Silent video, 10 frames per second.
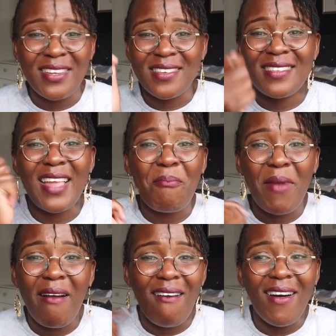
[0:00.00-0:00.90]
I just tap
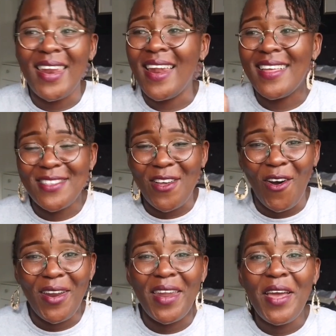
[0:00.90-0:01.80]
my card and it's
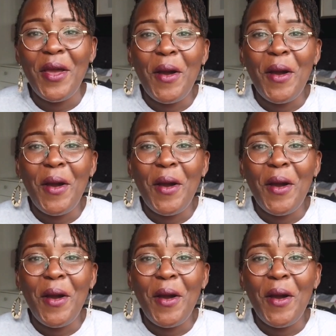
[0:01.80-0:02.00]
gone.